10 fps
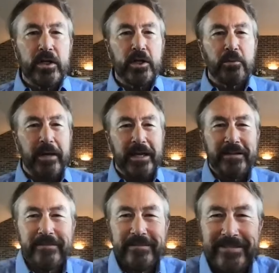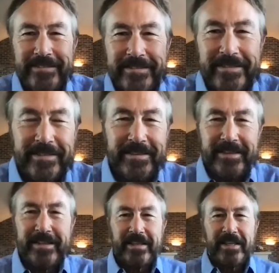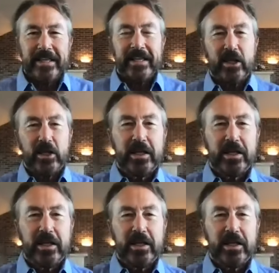You can hear me. Good morning, Stan.